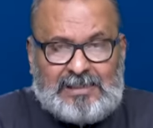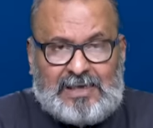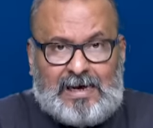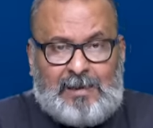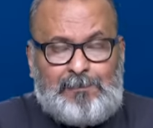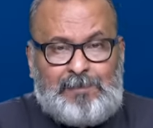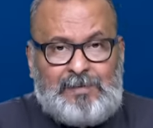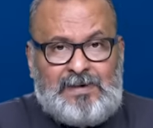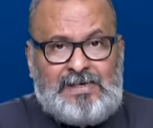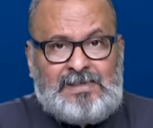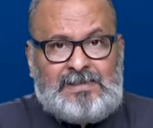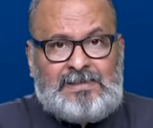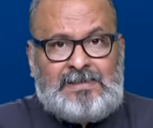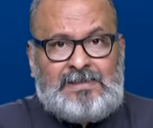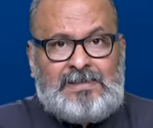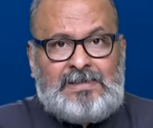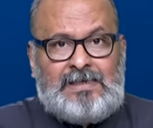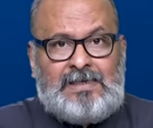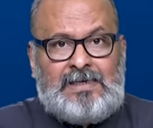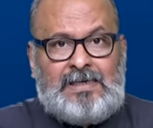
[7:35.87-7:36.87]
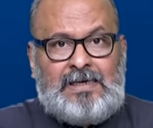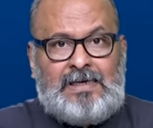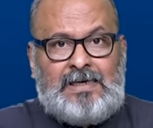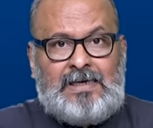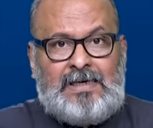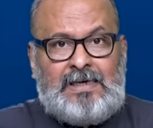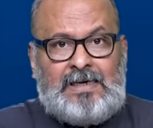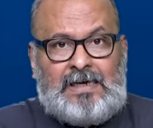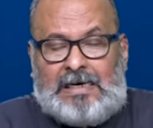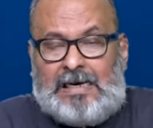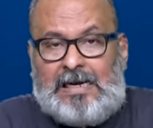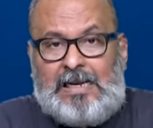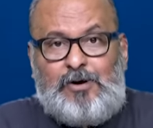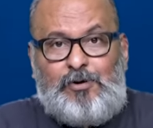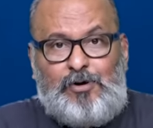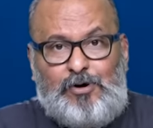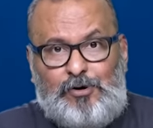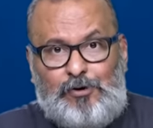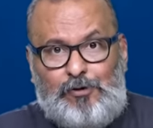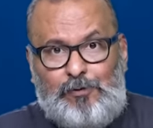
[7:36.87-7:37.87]
companies really
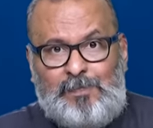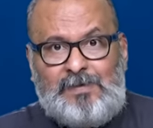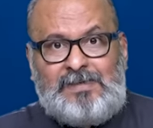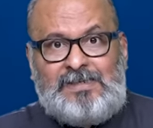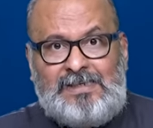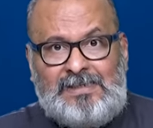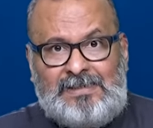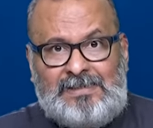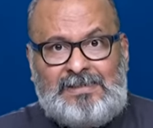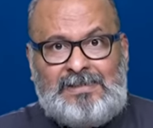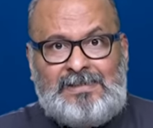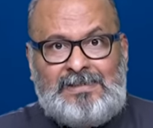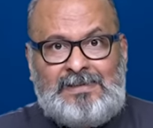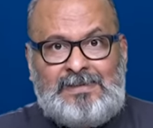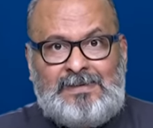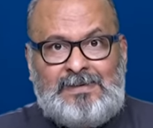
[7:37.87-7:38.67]
going to do business?